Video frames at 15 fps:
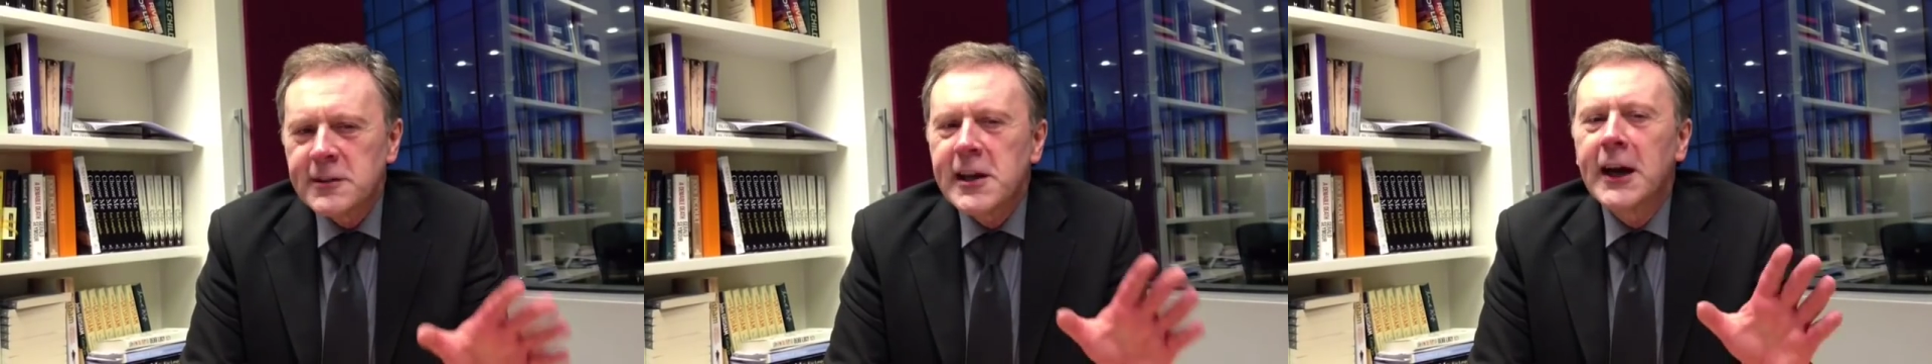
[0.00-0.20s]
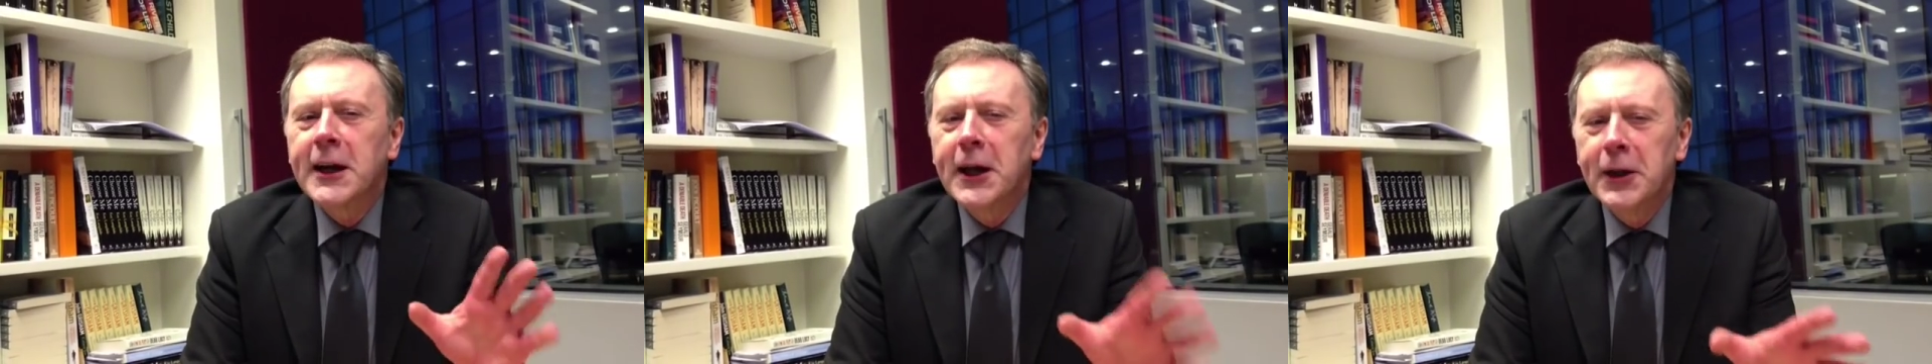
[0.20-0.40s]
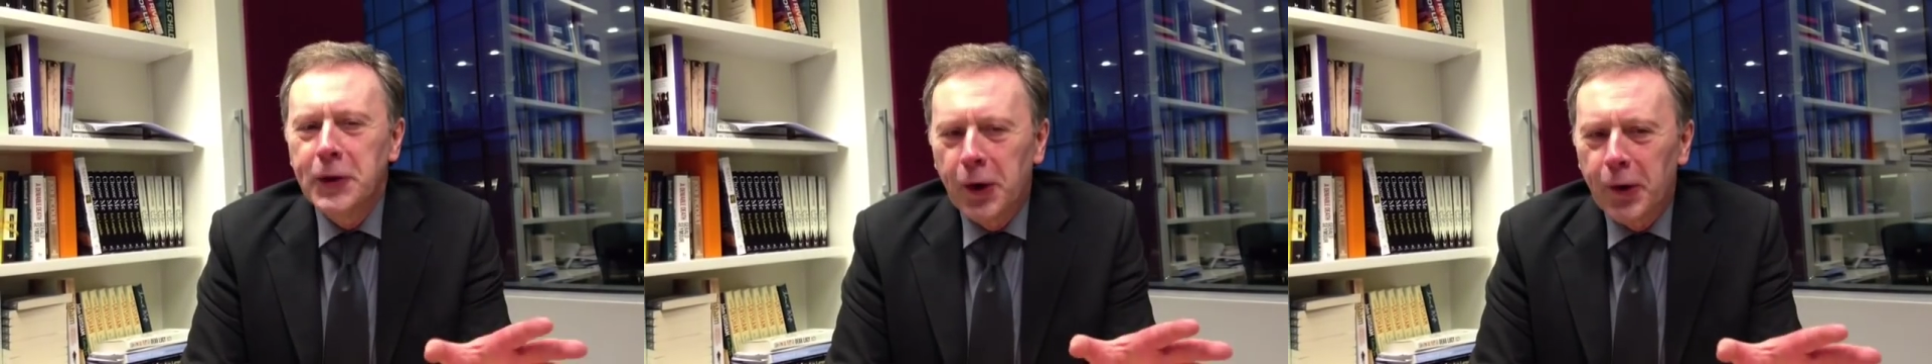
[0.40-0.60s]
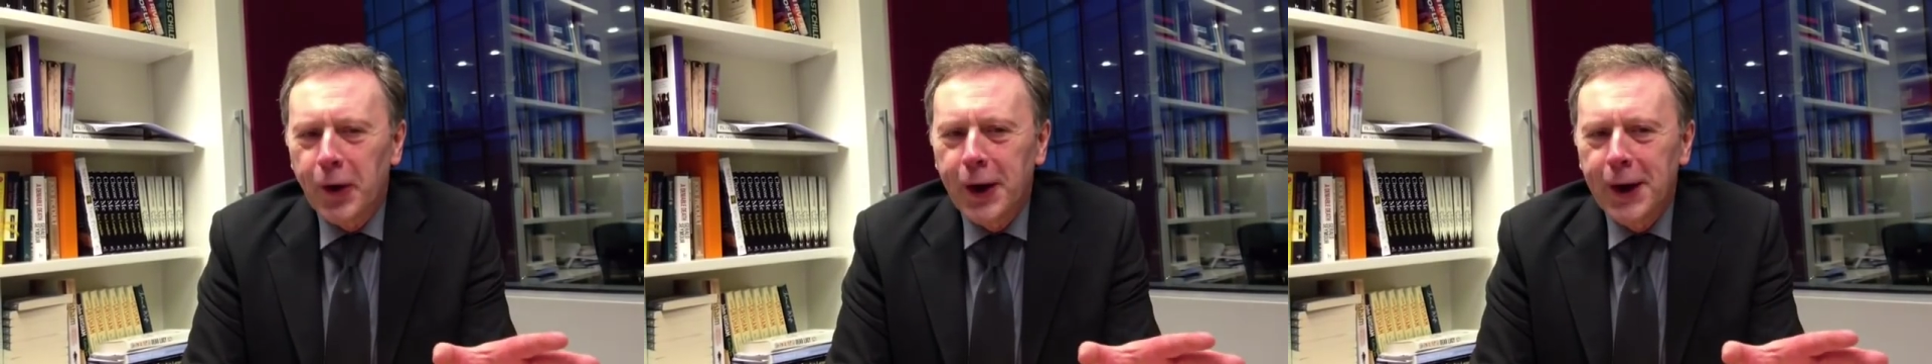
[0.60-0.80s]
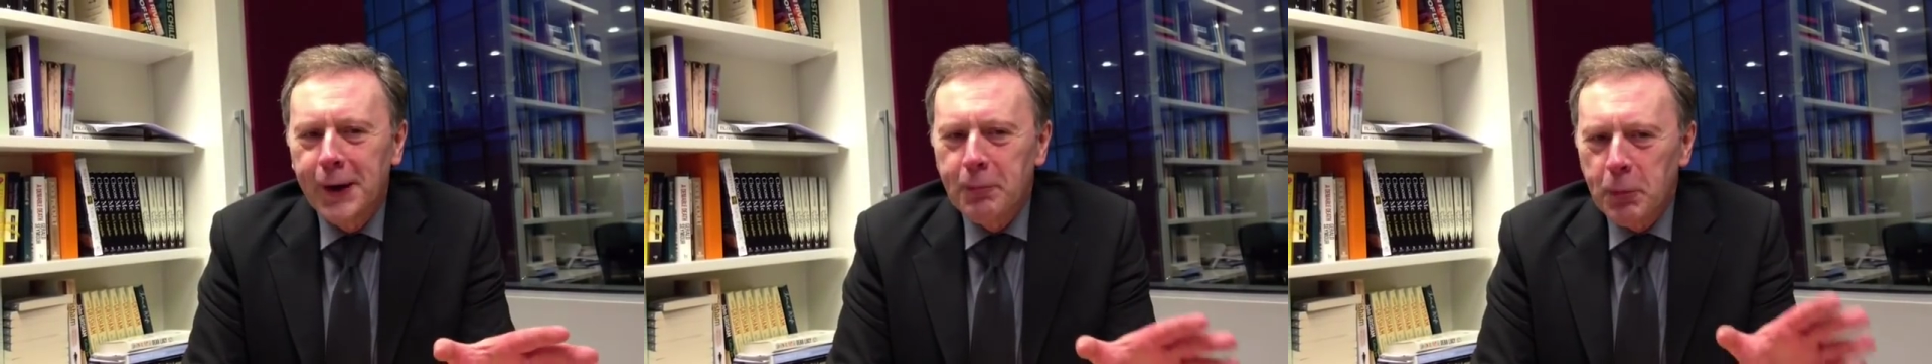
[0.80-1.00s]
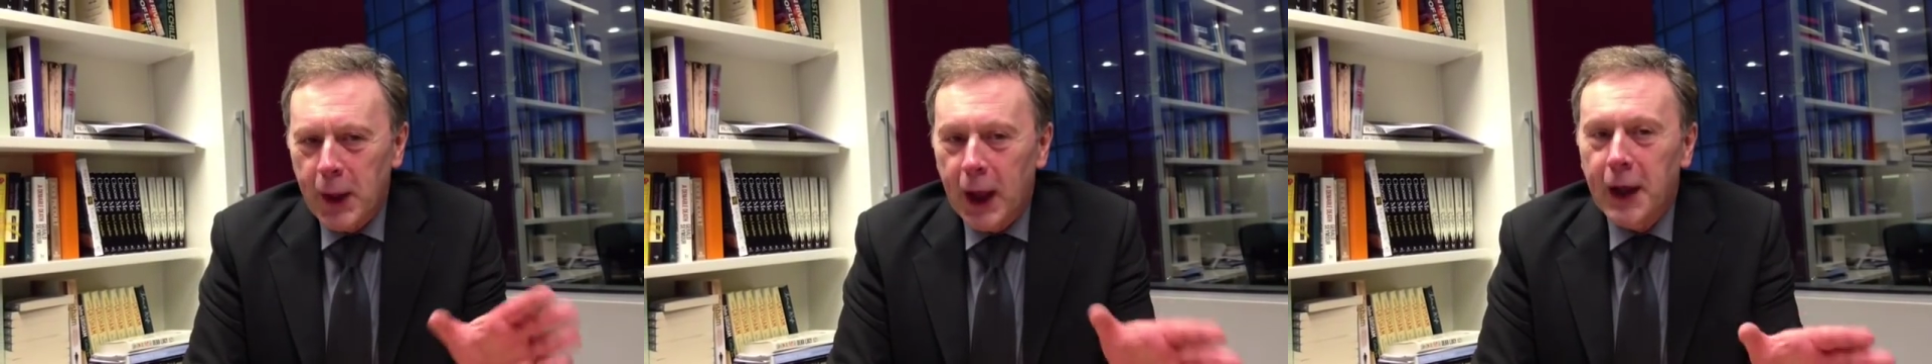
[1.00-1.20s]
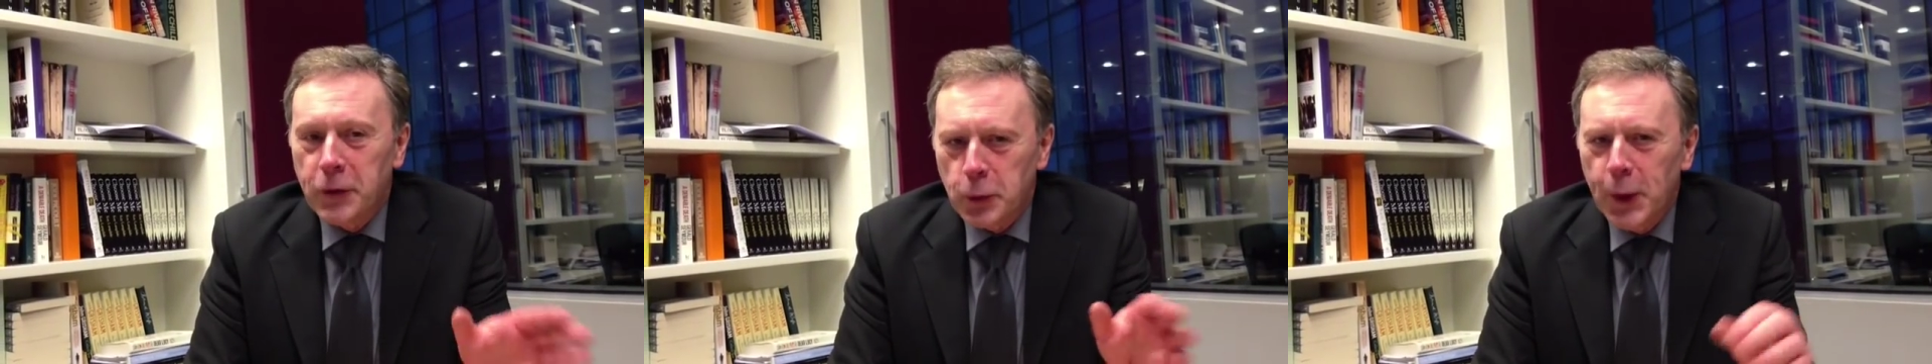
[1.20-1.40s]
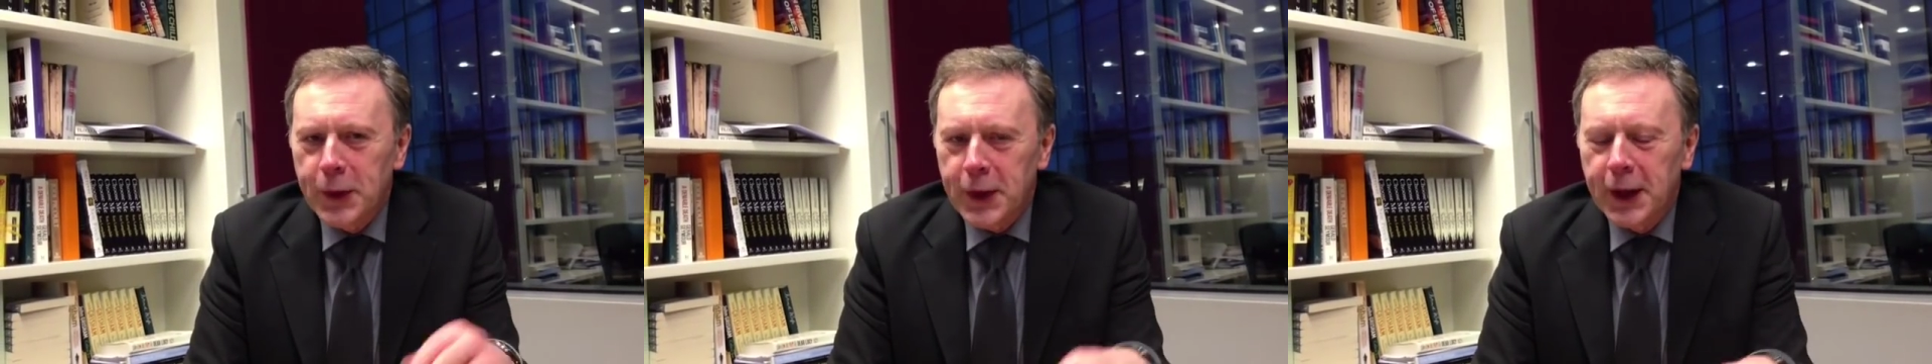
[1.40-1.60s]
hunky-dory as
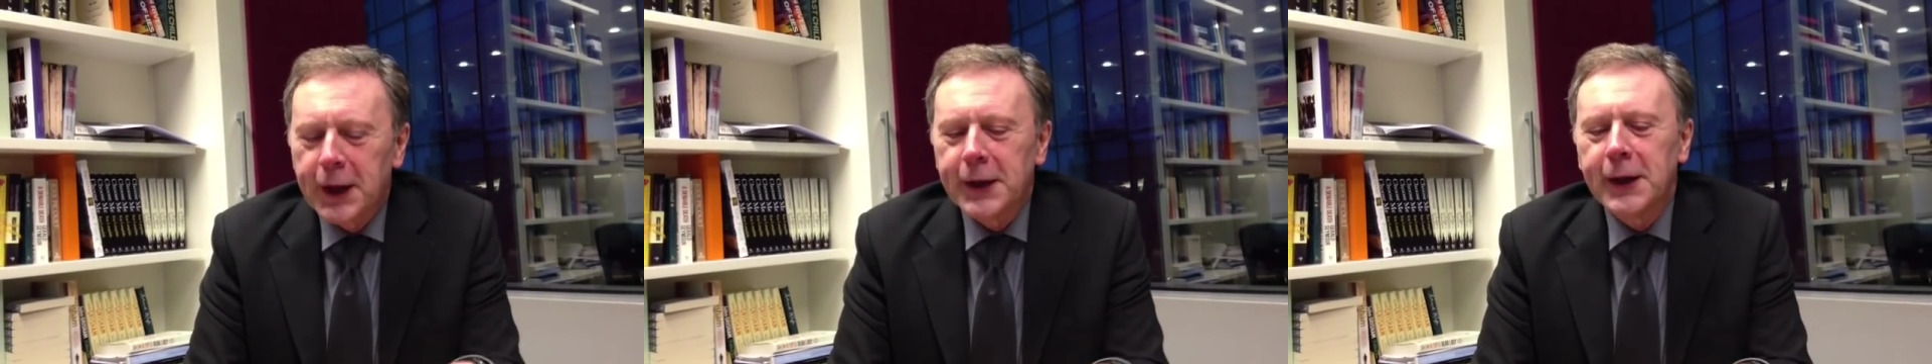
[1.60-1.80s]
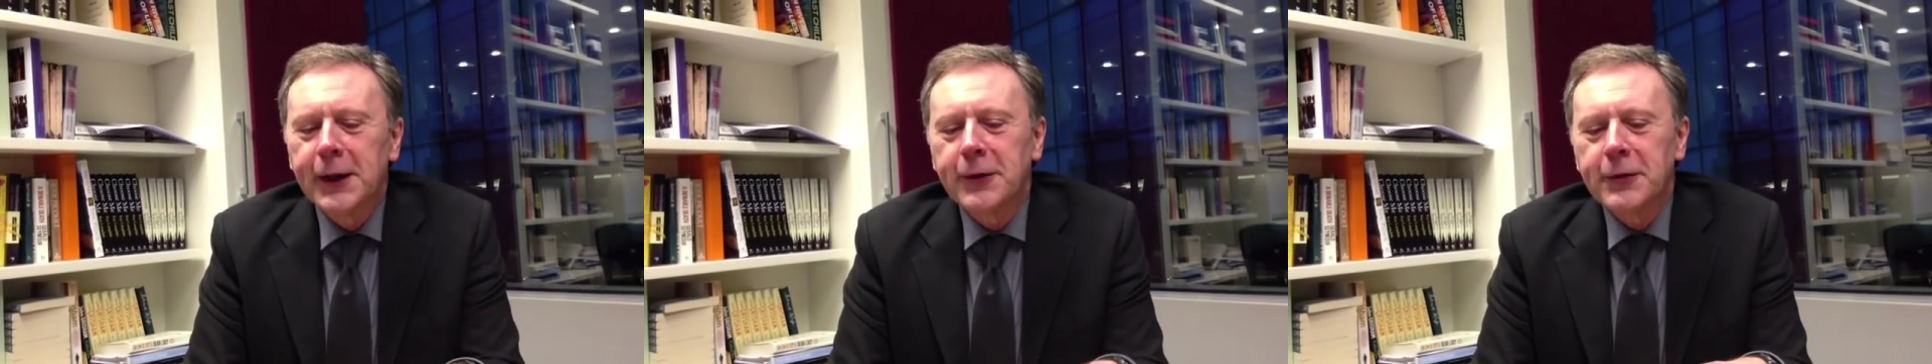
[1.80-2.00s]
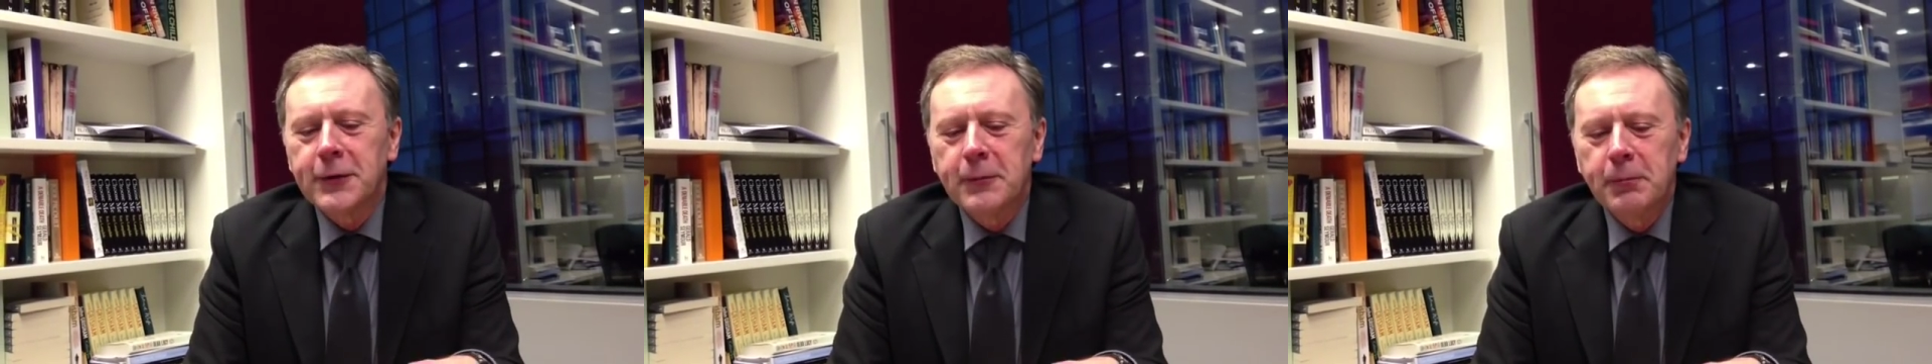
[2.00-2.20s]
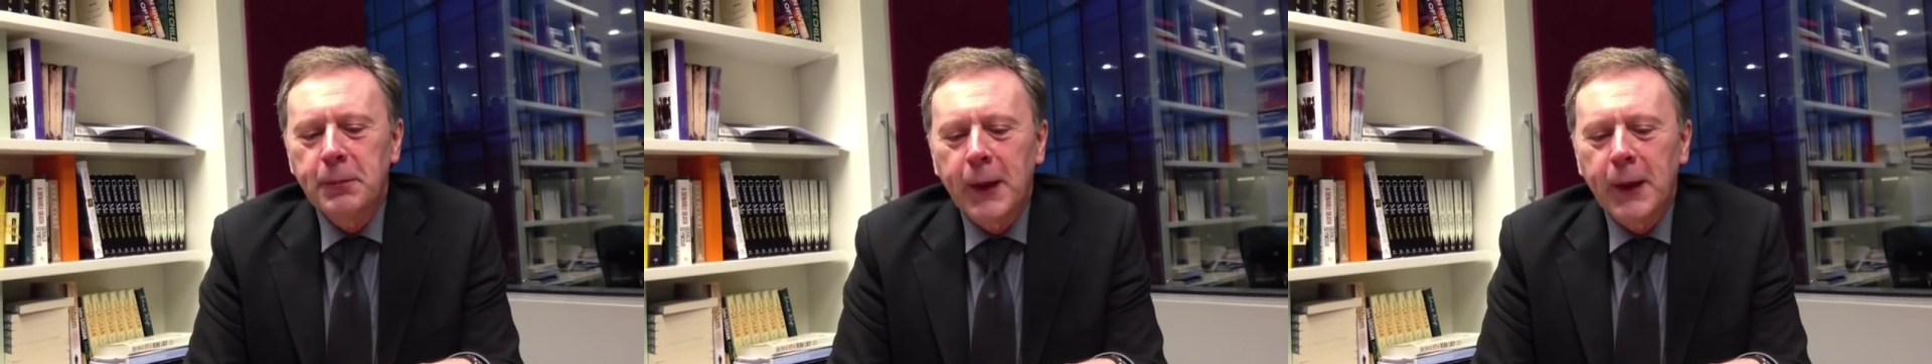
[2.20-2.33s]
we think it is.